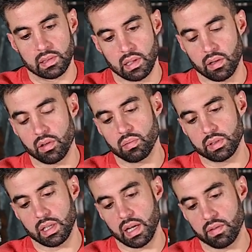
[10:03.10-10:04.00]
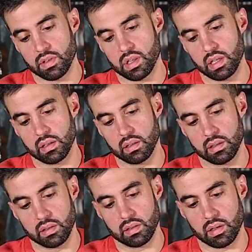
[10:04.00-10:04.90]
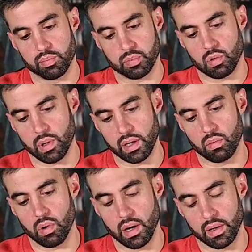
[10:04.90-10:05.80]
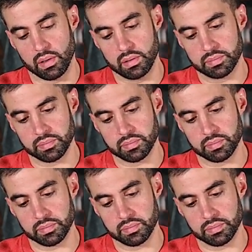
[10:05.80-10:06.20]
Another one that I haven't seen in quite a while.